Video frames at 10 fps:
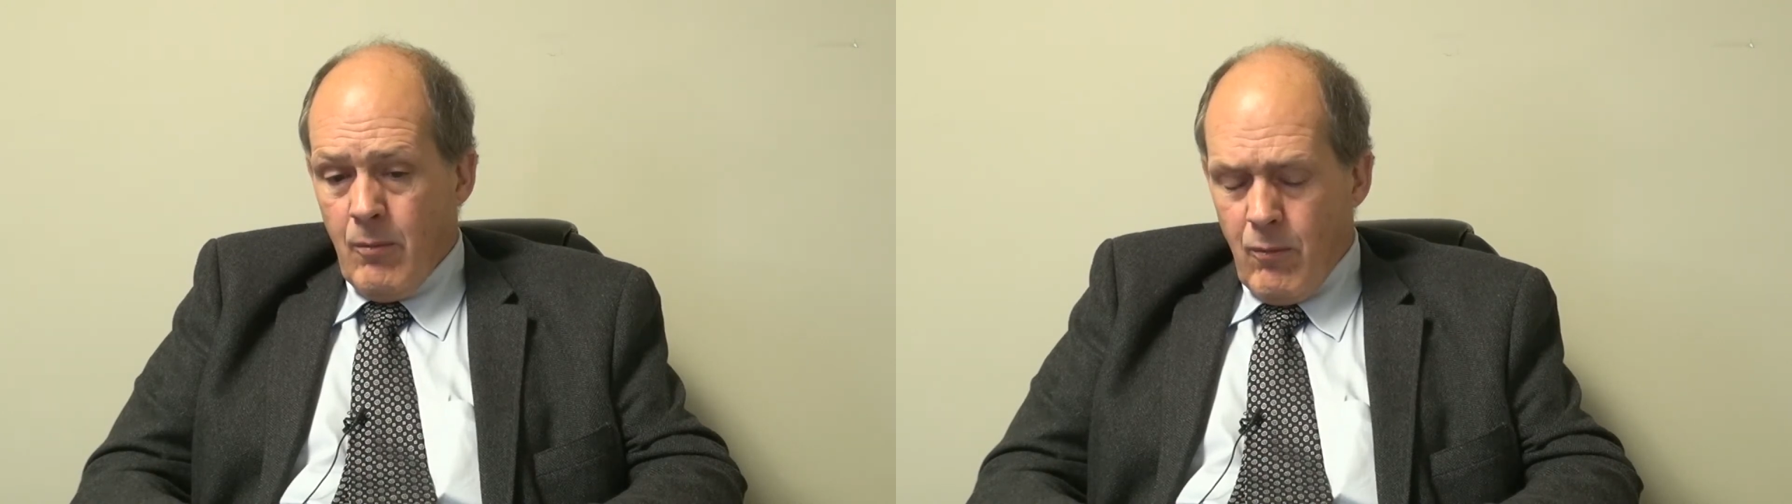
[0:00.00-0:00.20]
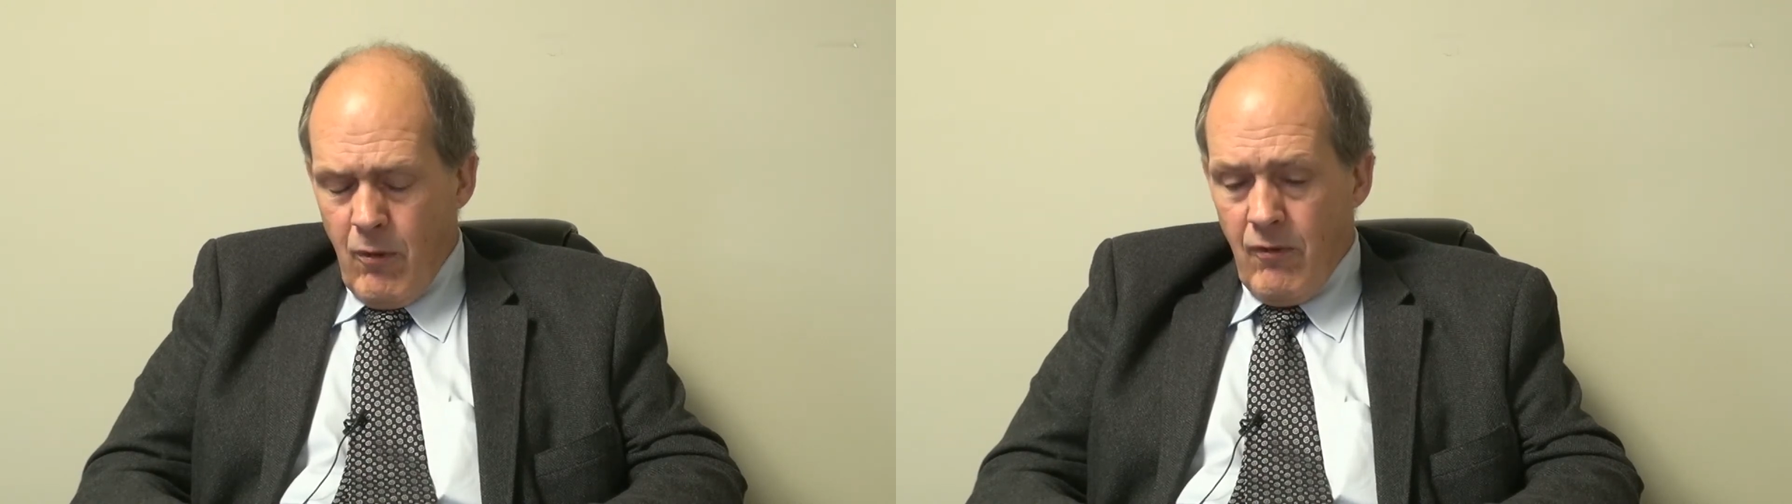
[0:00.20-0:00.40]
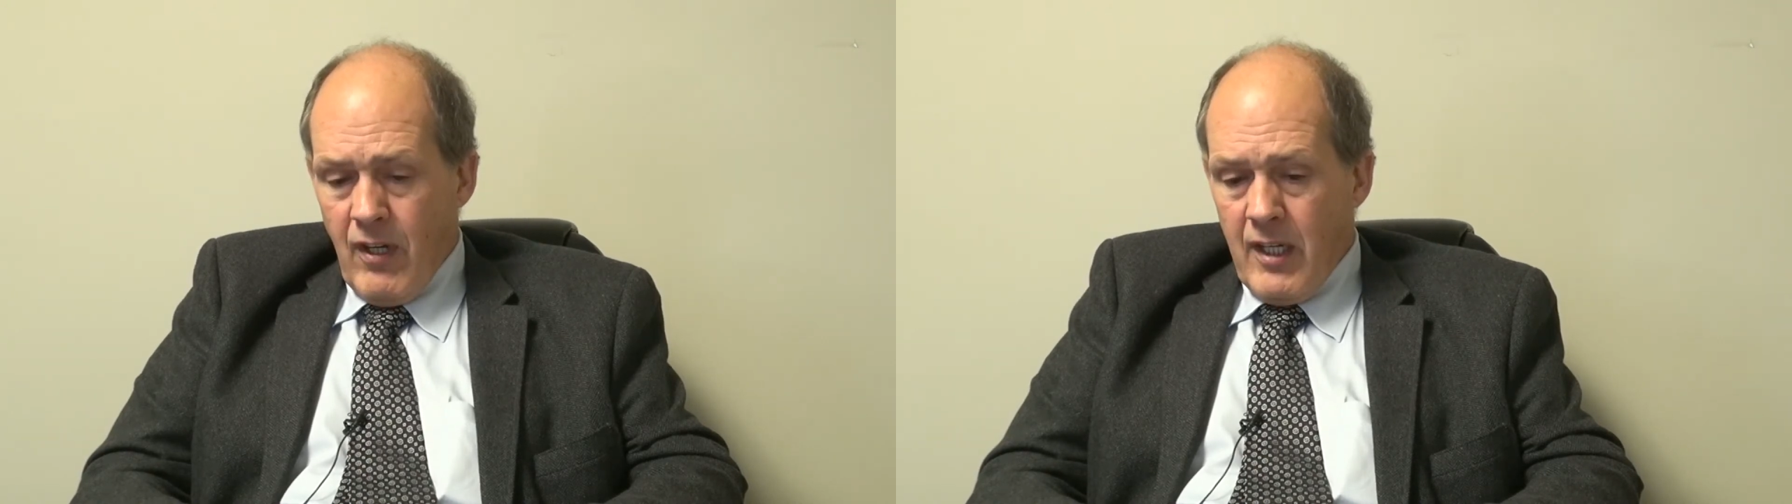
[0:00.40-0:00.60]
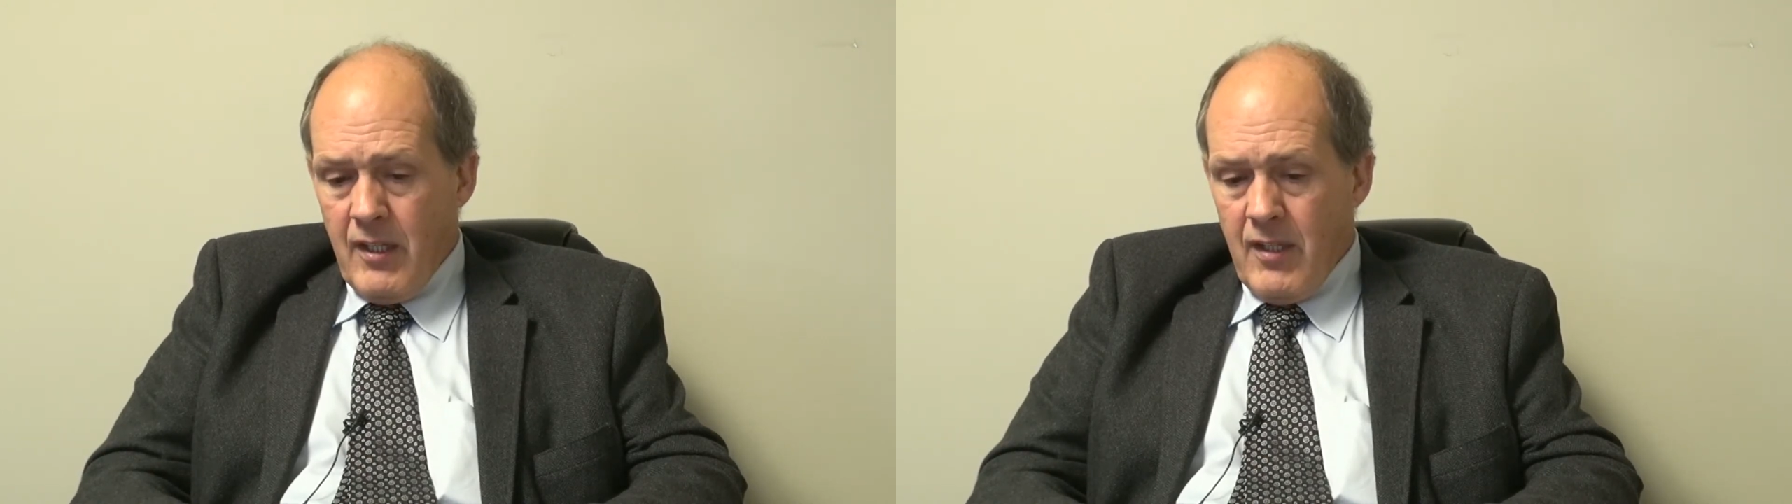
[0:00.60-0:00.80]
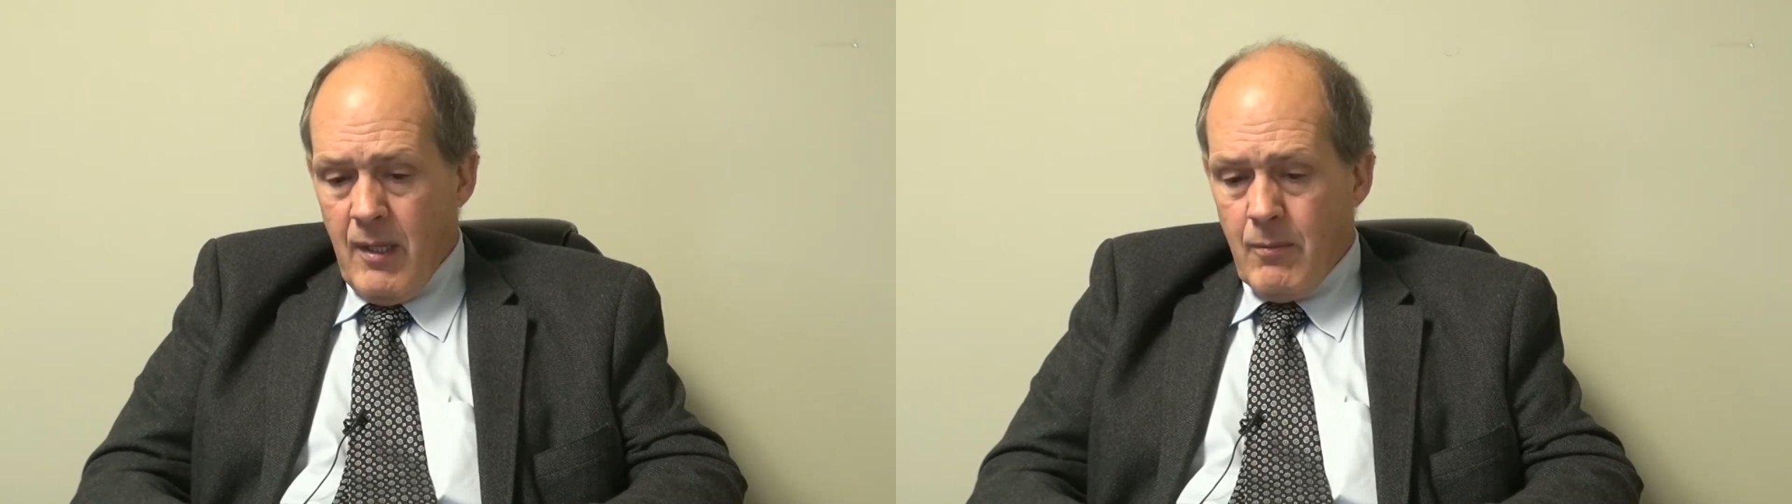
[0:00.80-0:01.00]

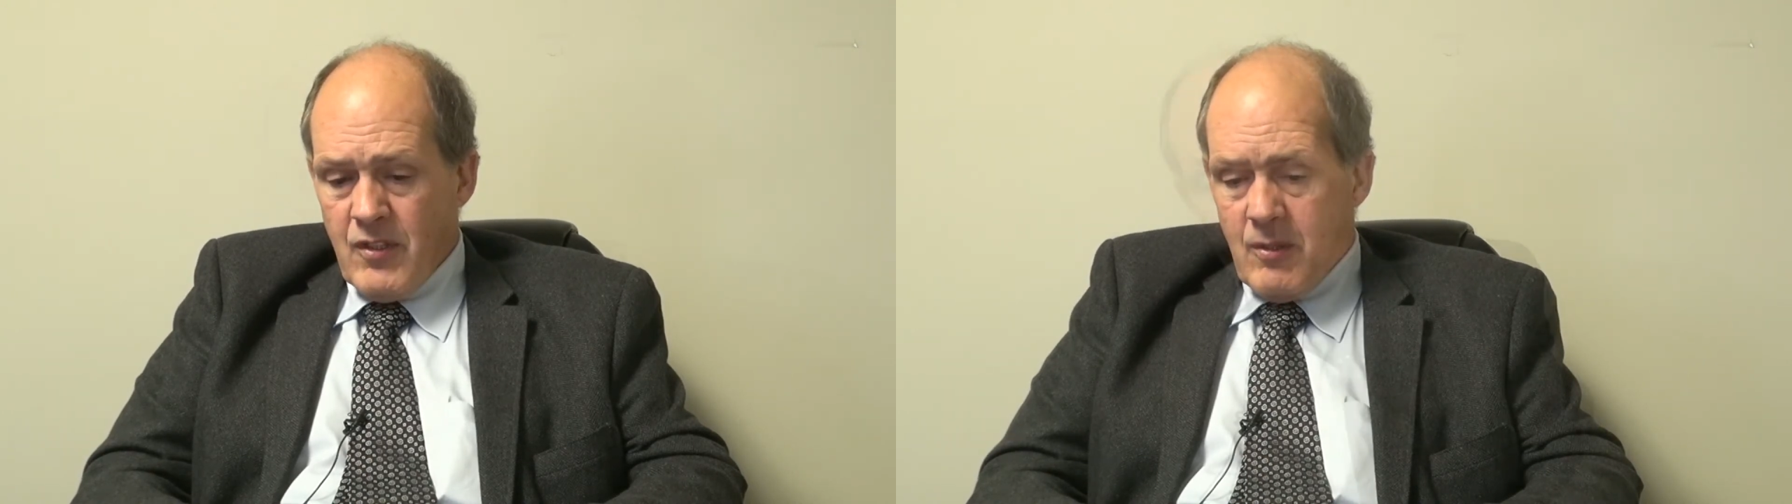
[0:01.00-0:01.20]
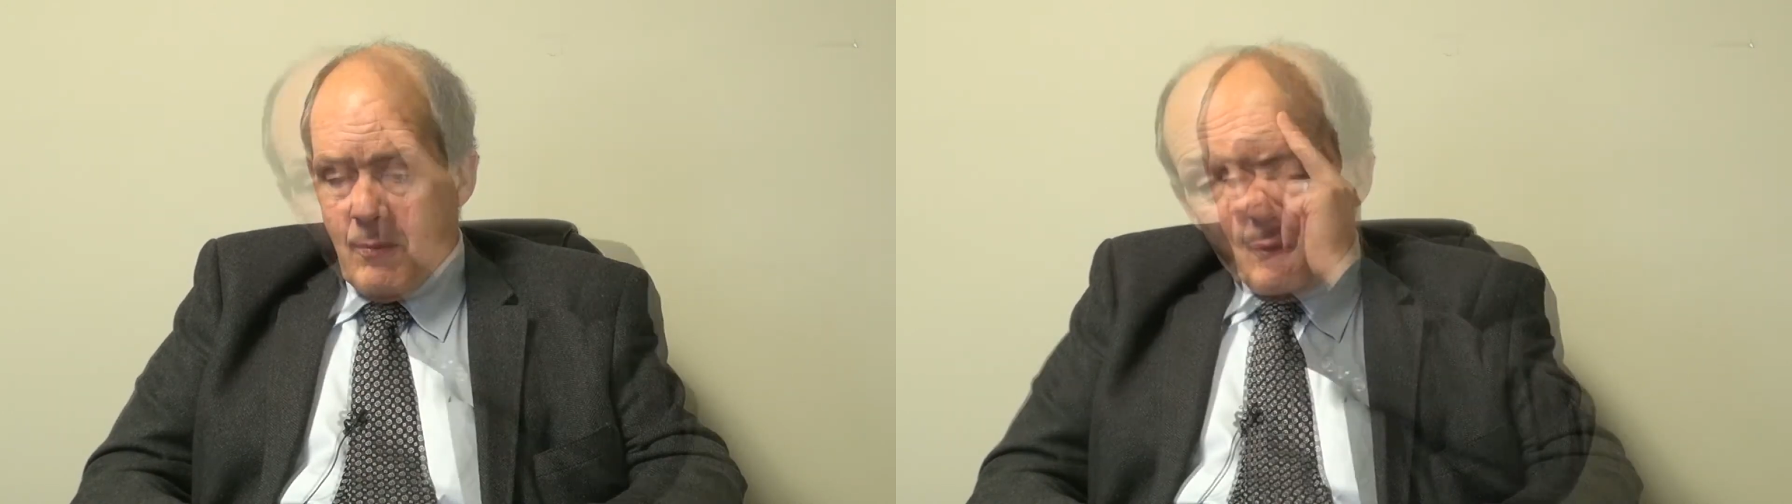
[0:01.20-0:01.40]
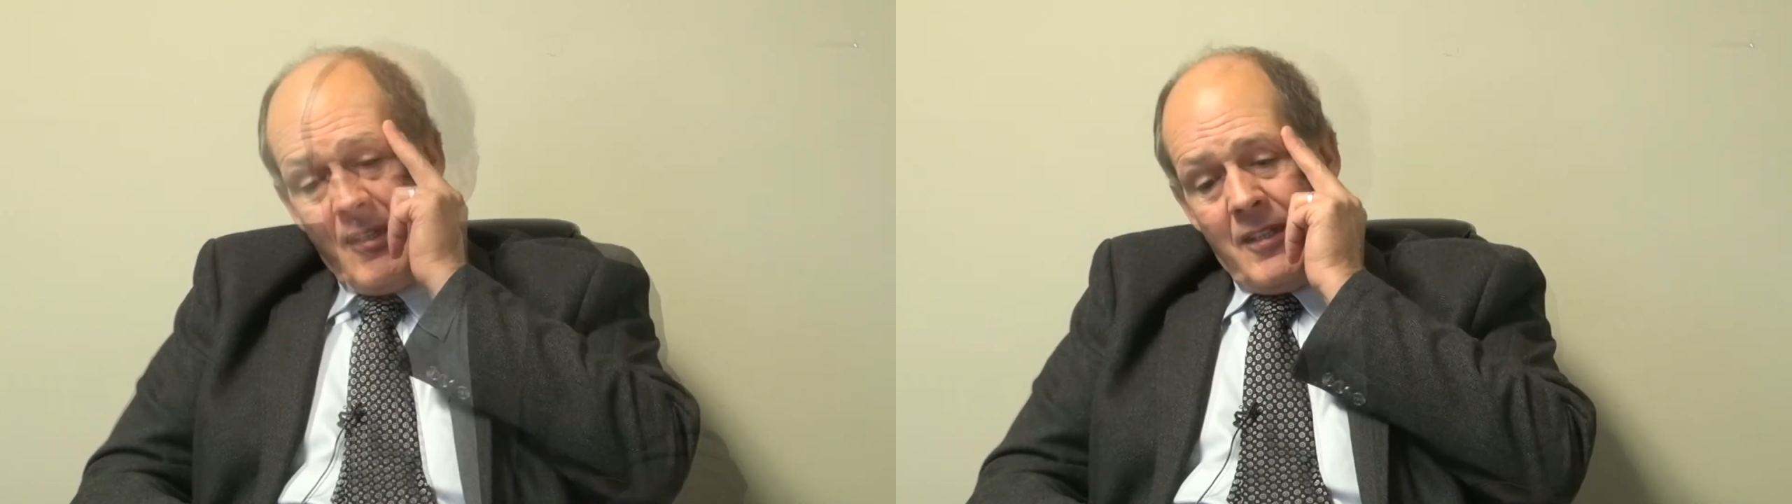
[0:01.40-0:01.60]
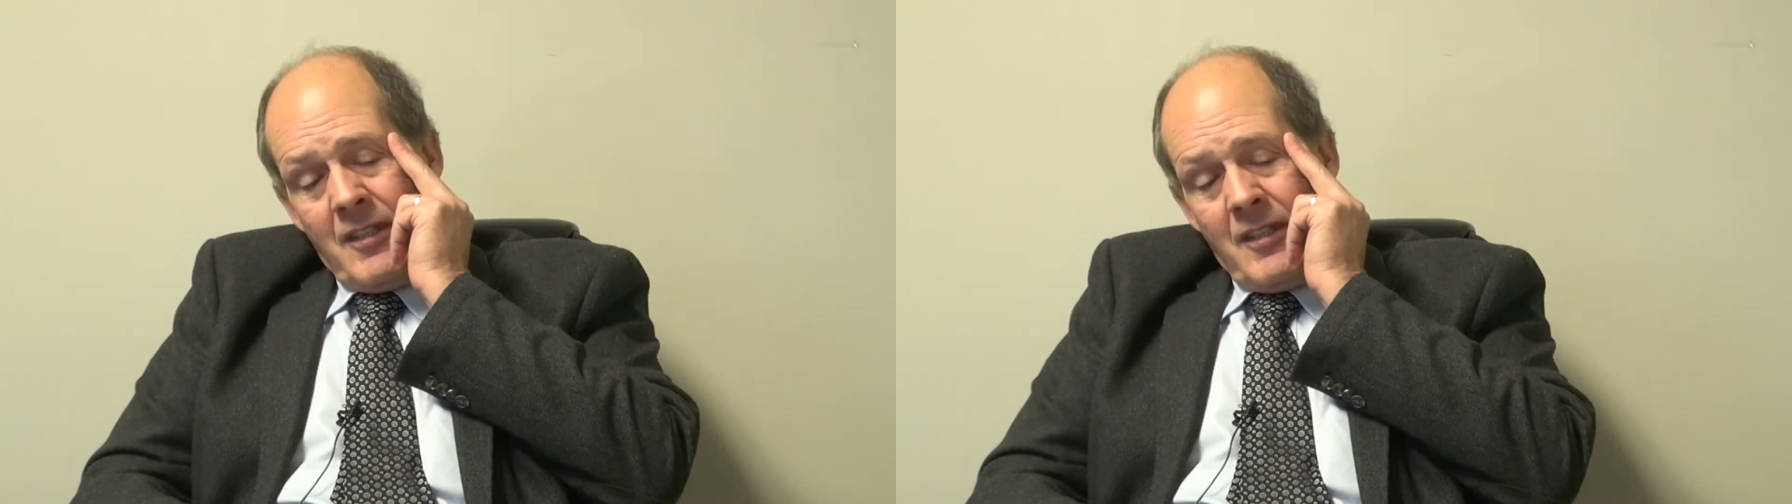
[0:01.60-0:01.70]
provided them support.